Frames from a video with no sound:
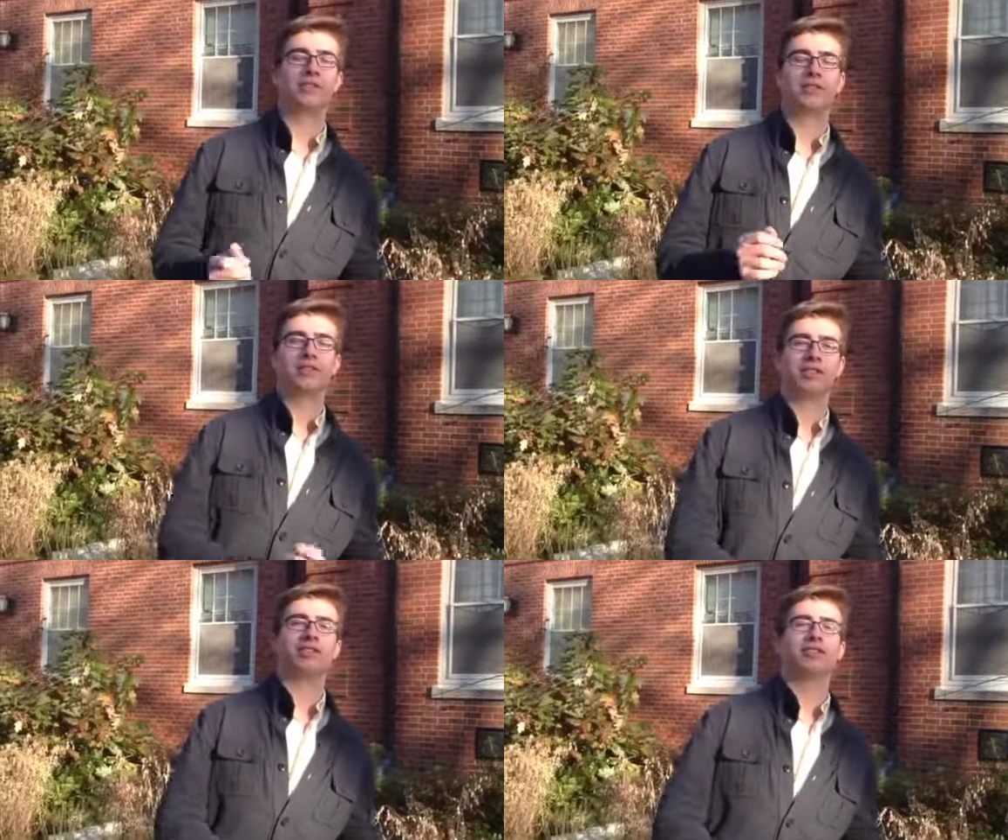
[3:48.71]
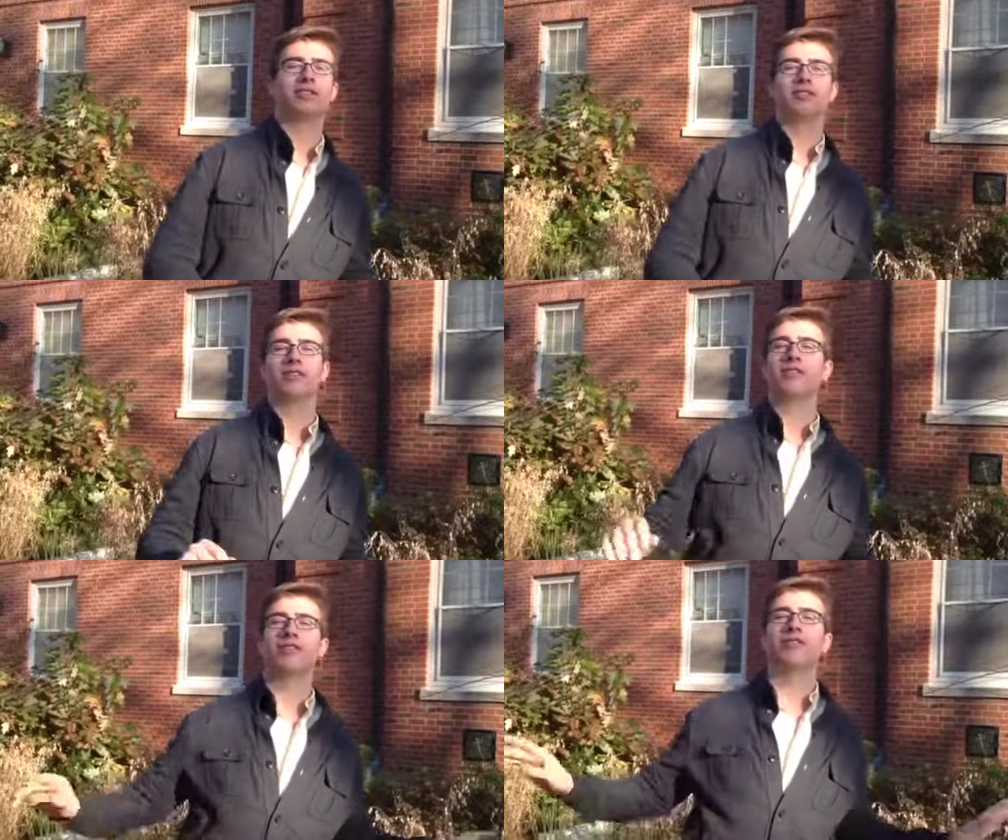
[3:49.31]
photo transistors, all
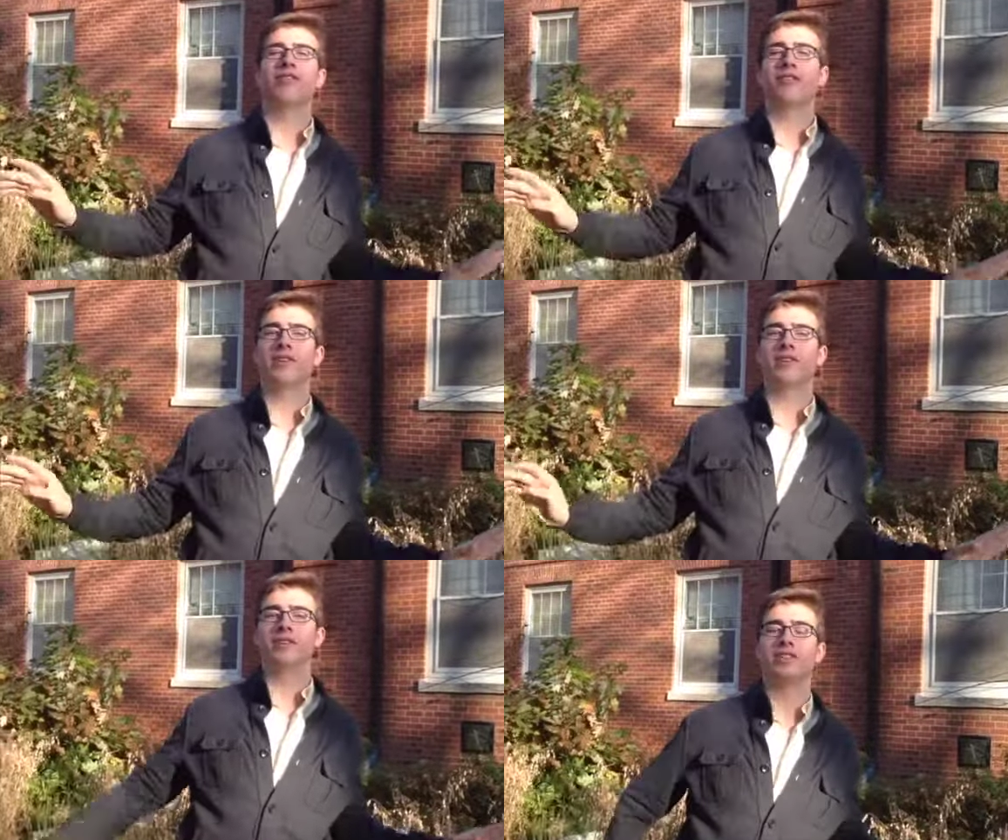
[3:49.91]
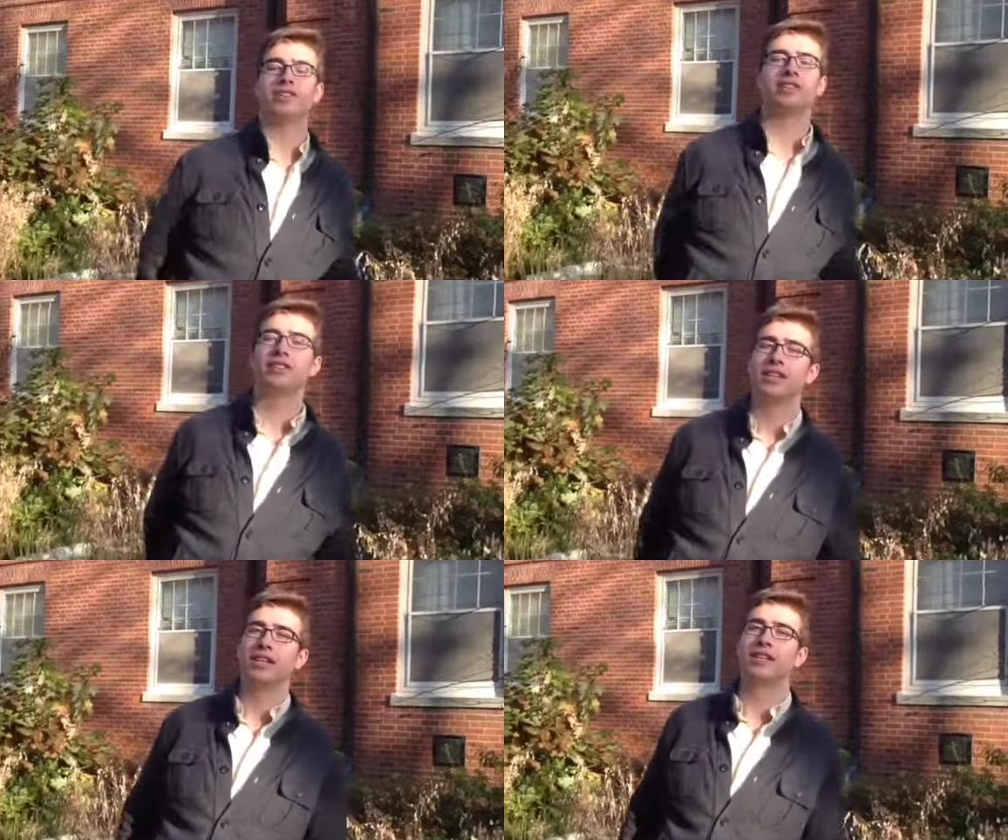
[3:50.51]
the different photo sensors,
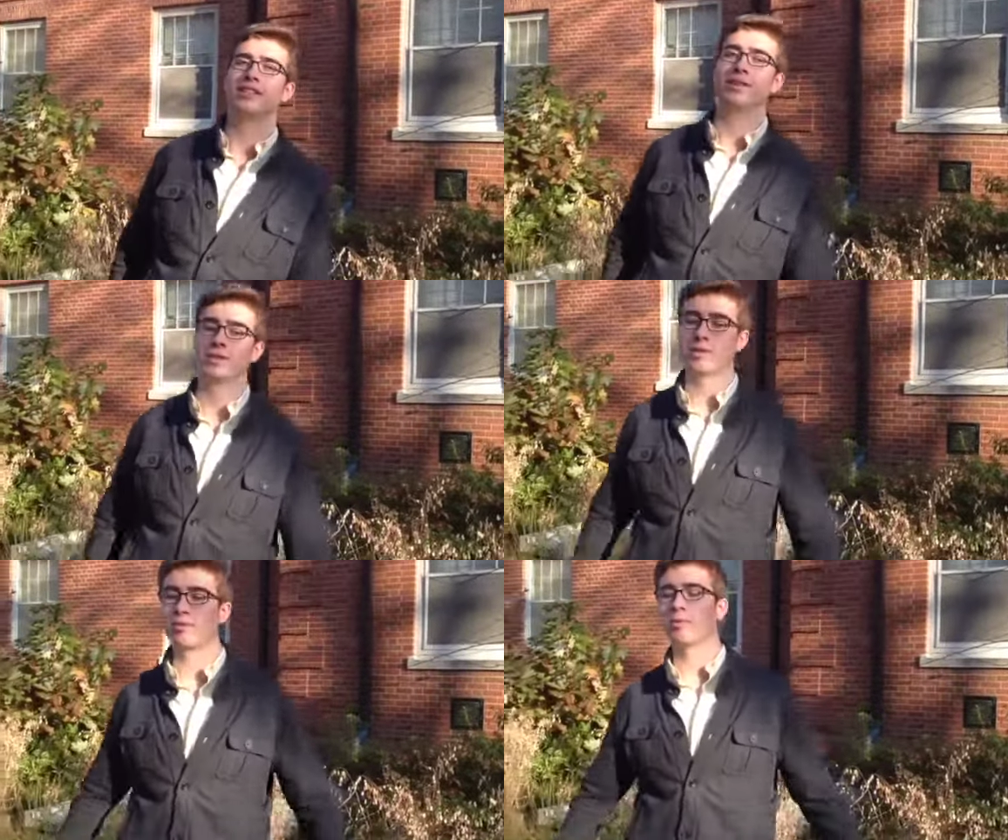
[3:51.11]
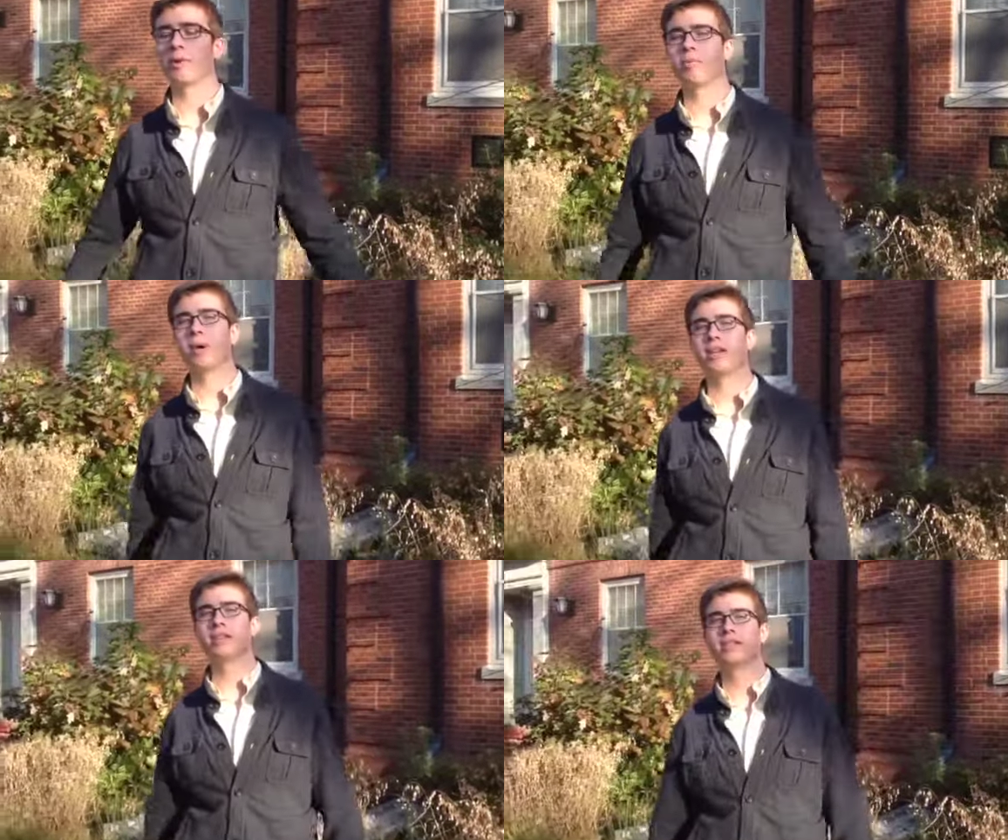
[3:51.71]
see which ones would work
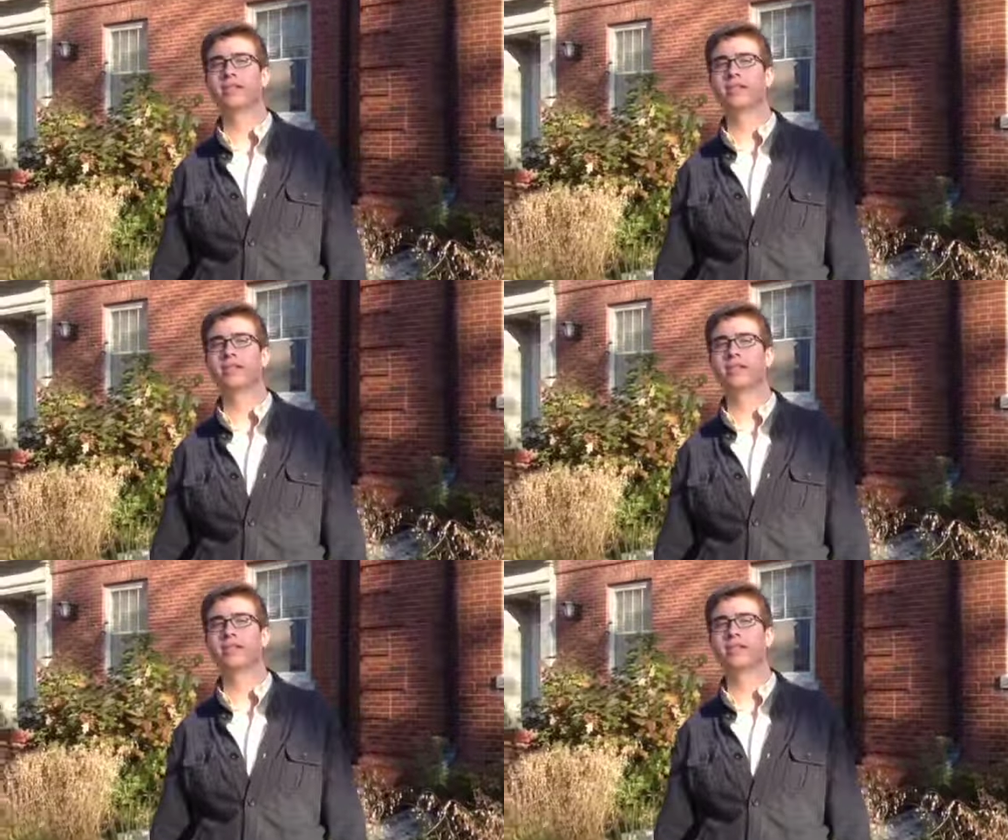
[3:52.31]
best.